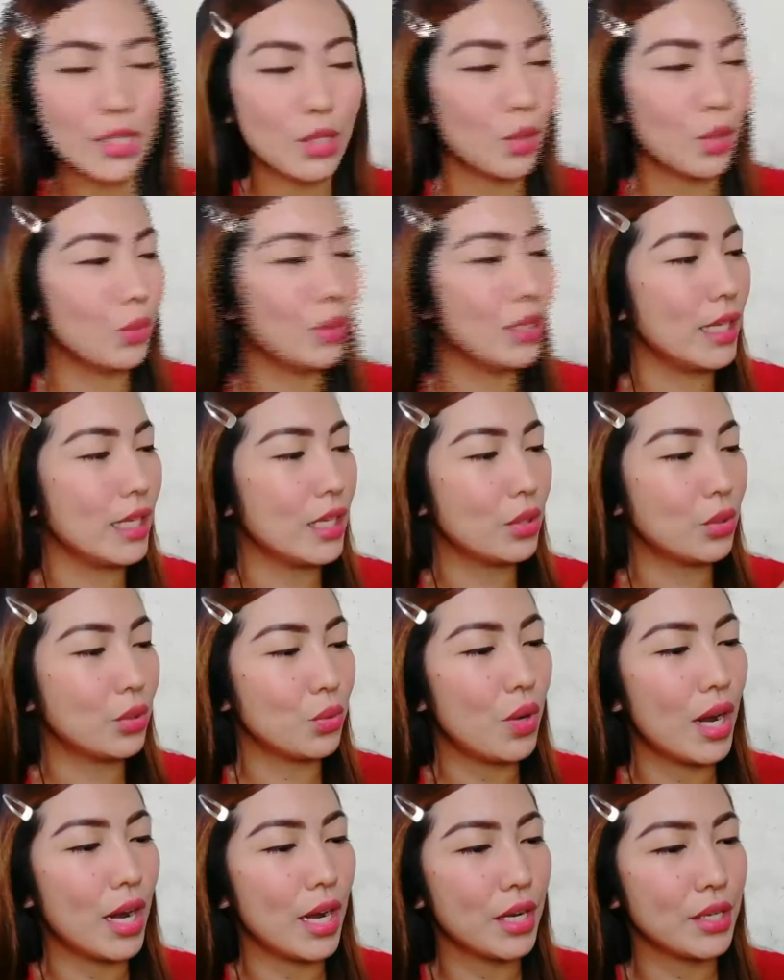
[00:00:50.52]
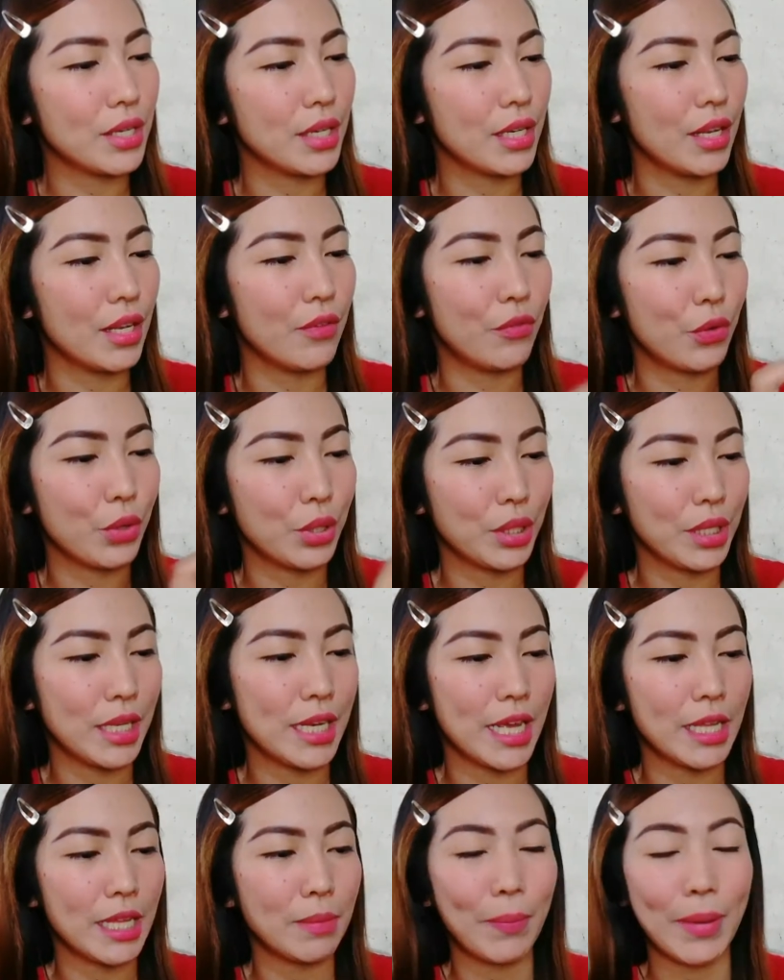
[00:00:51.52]
and it's only
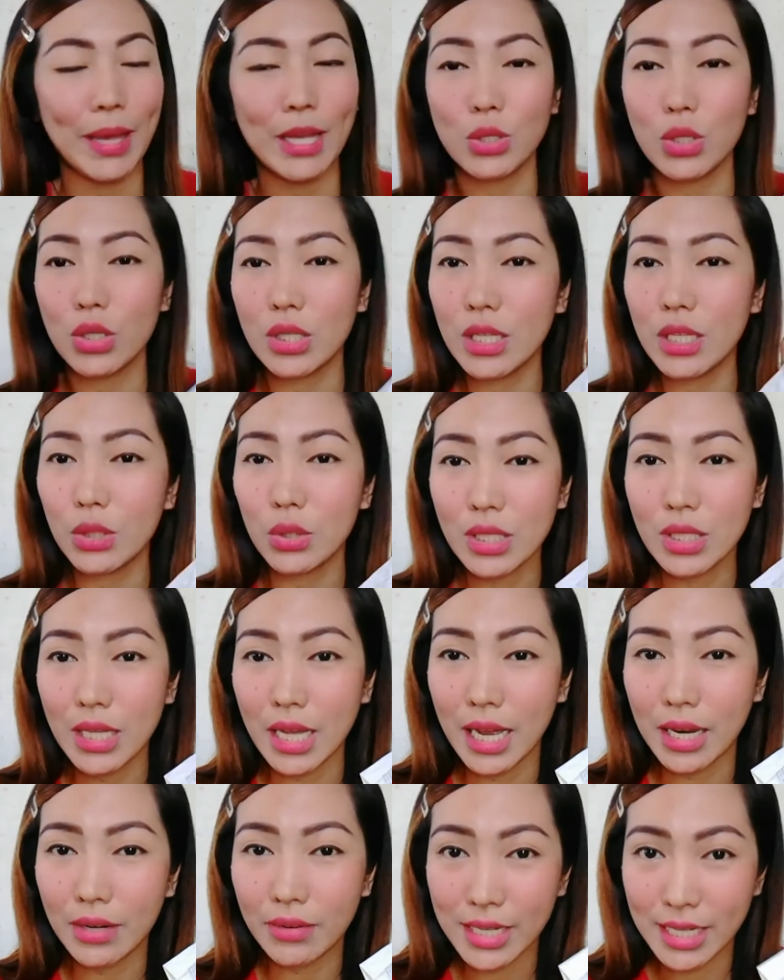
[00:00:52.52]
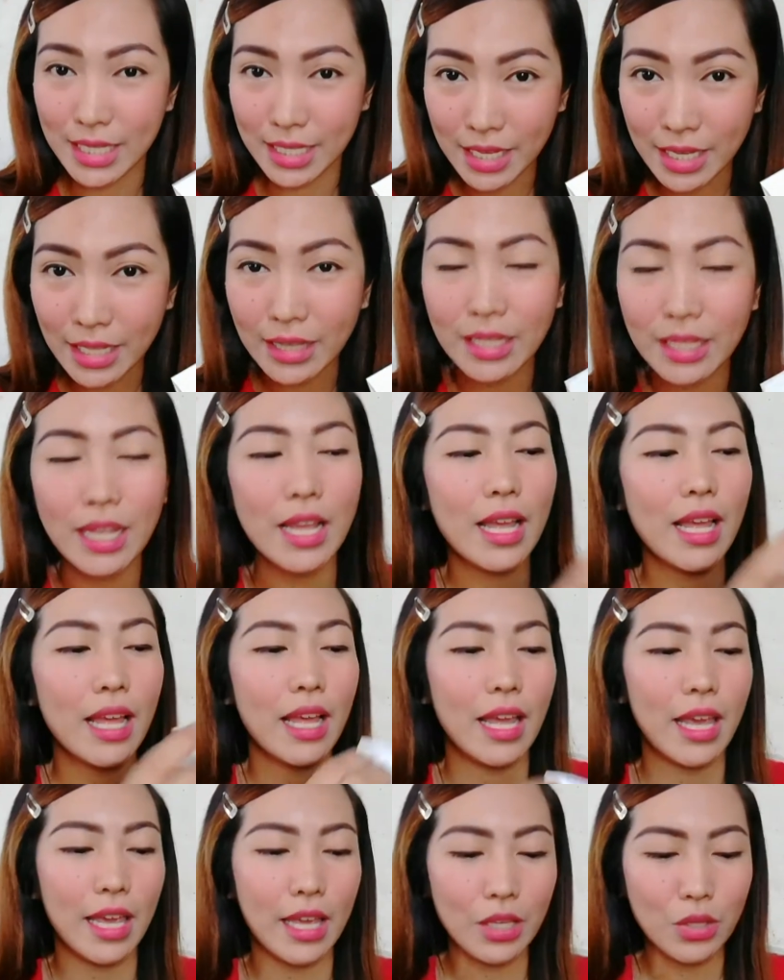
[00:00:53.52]
249 pesos dito sa receipt.
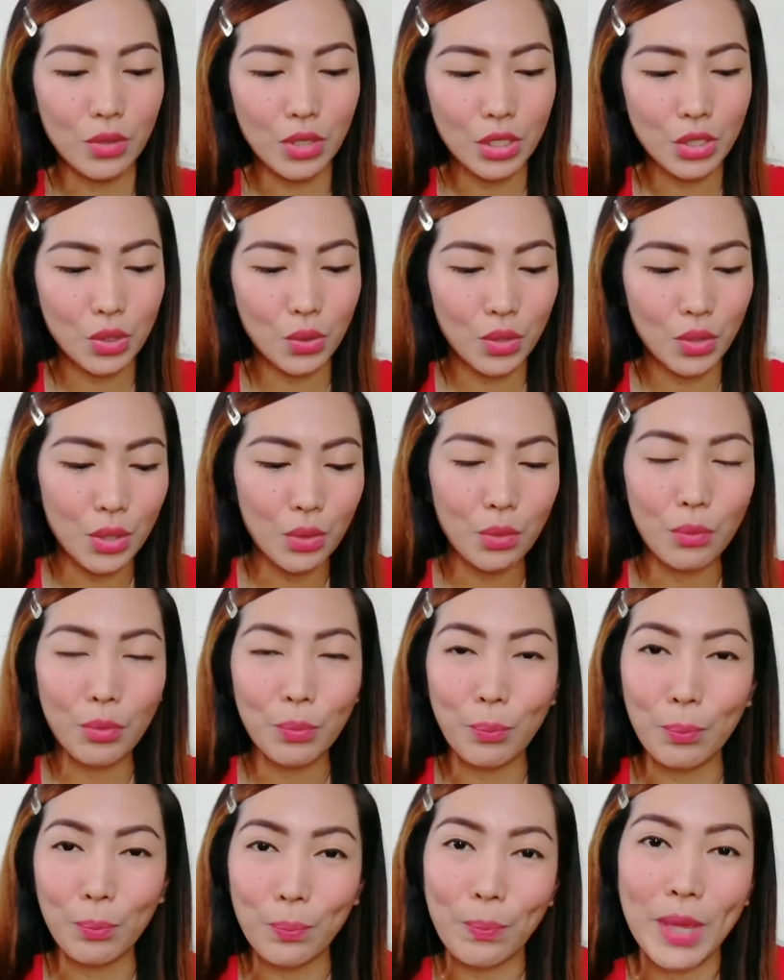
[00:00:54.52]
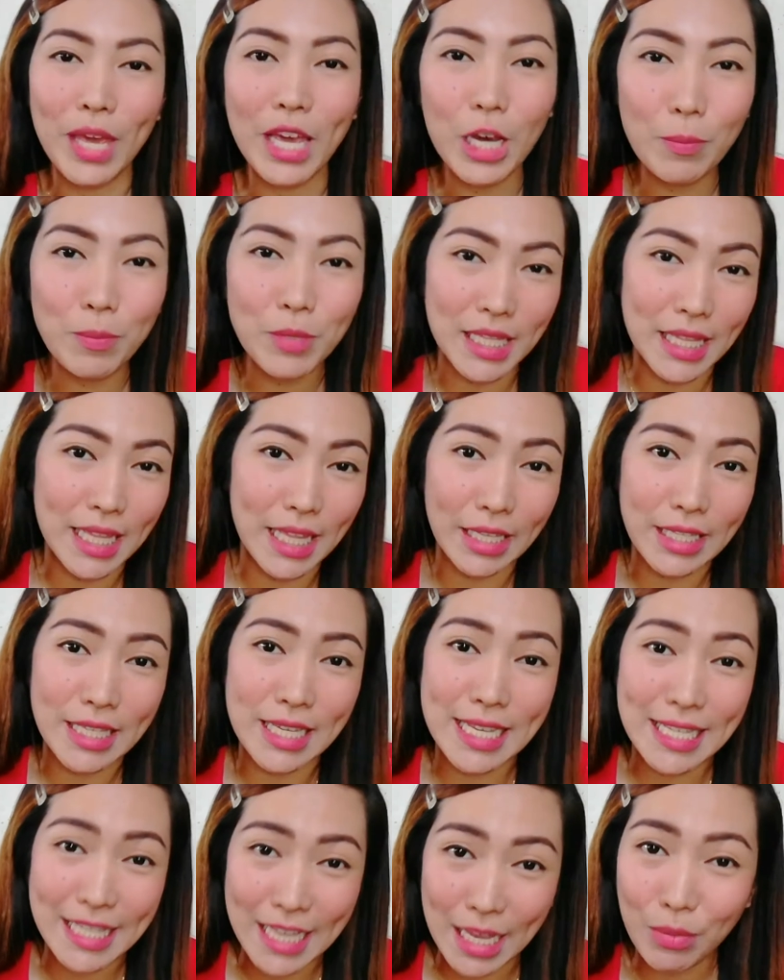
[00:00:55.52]
And yung itsura ng makeup set, pa
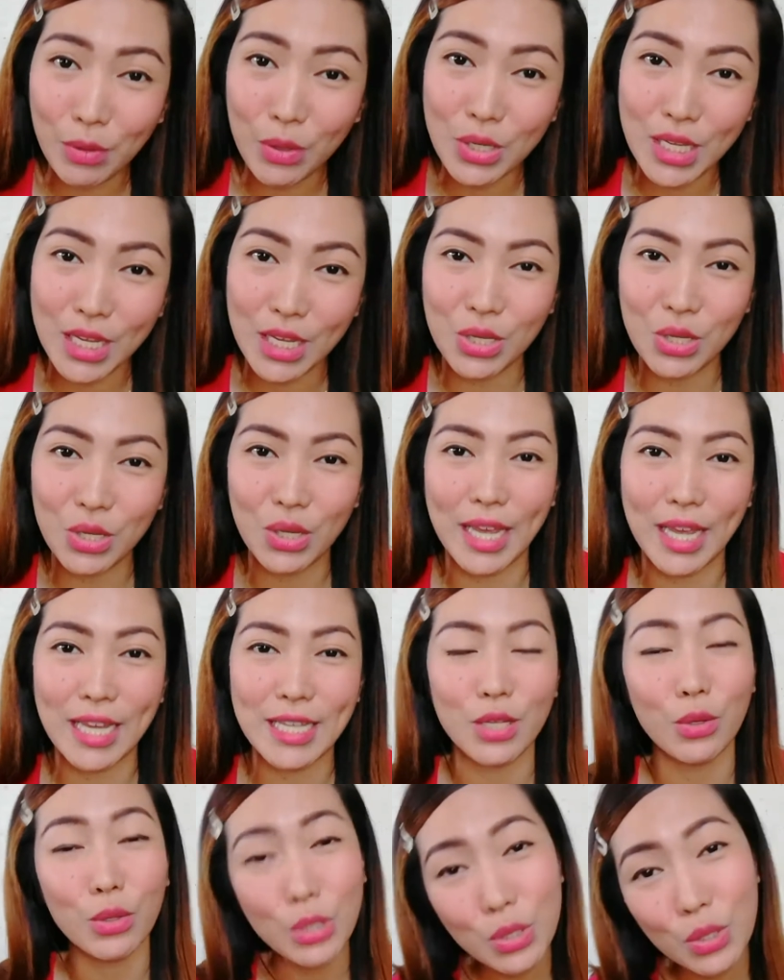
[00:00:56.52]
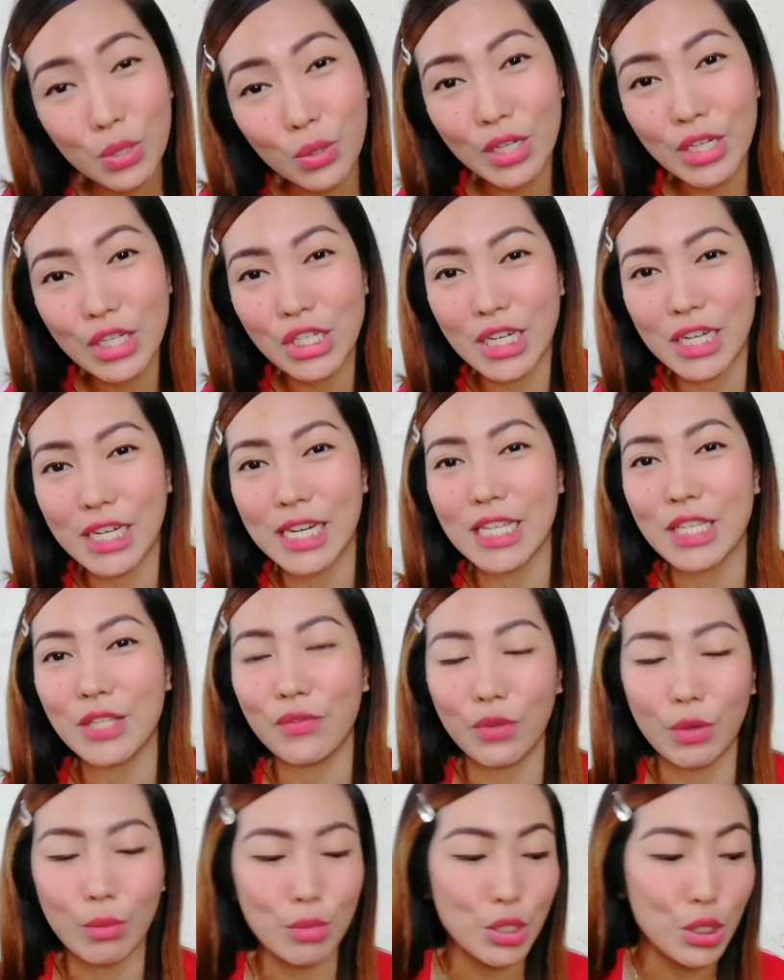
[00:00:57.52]
kasi nasabi ko sa inyo guys na gusto ko i-share is
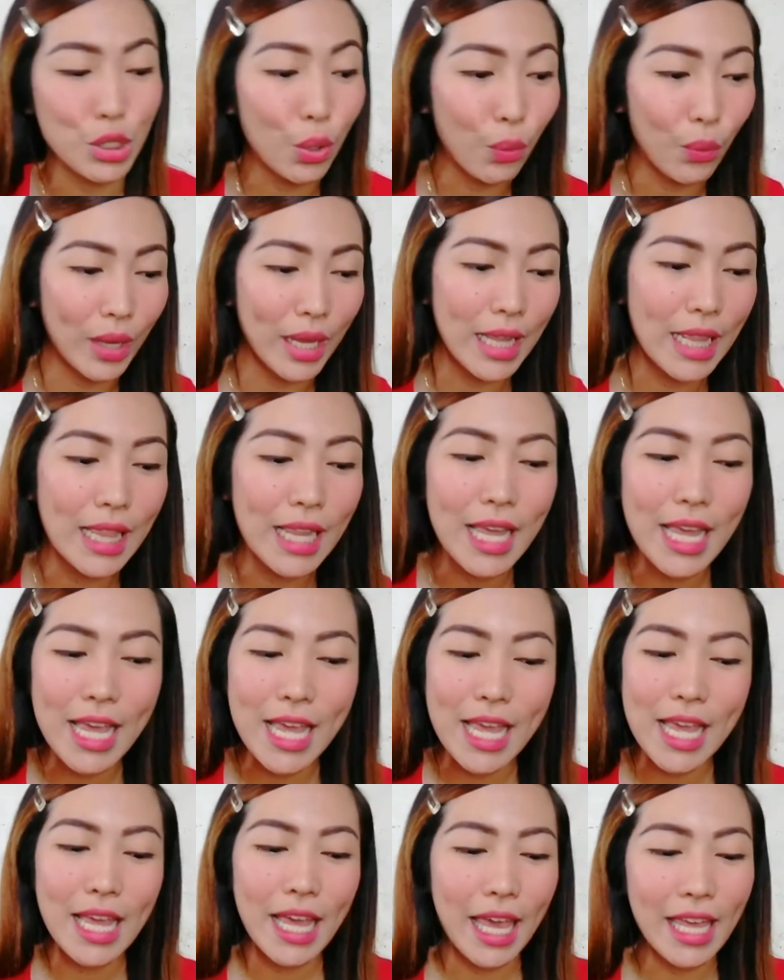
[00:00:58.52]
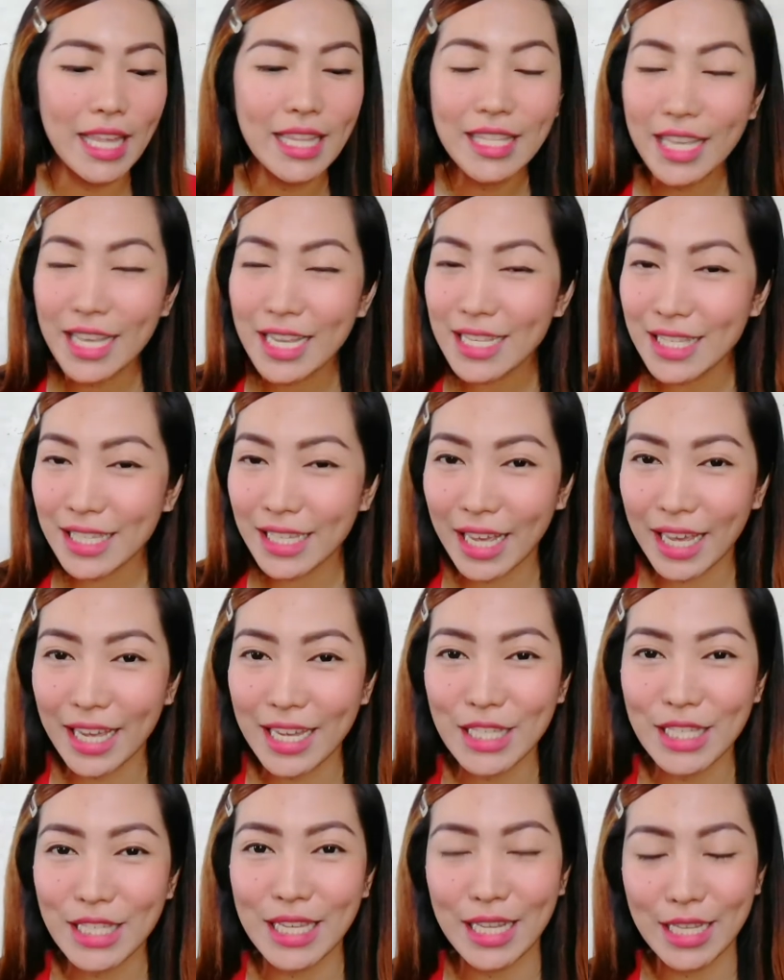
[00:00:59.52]
from Shawill. And yes
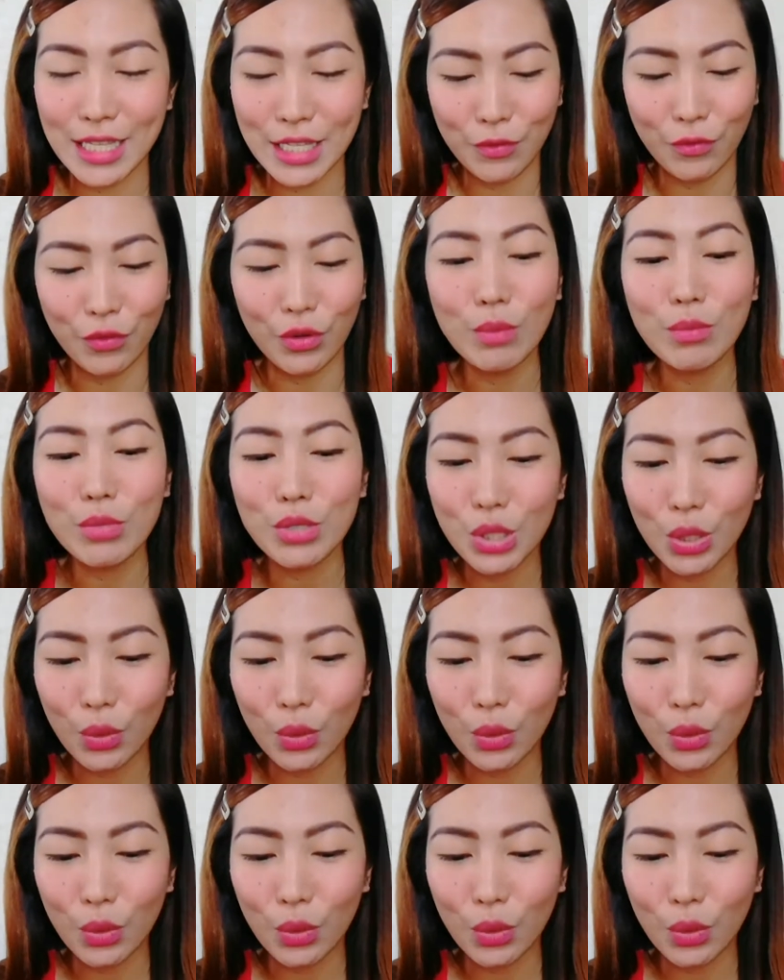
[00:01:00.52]
guys, it's from